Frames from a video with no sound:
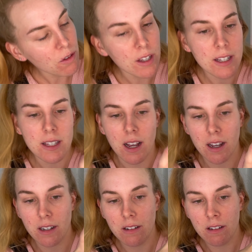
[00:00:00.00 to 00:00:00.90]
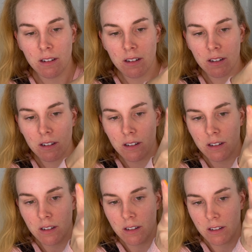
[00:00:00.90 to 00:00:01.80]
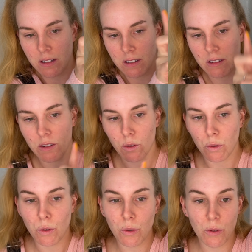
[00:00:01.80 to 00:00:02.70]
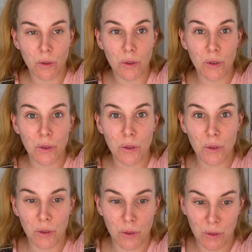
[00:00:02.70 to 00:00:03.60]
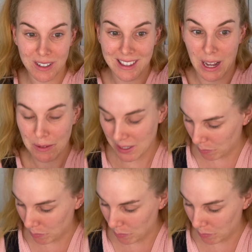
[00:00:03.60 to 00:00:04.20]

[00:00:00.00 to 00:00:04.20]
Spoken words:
the Sun. Ooh, that one's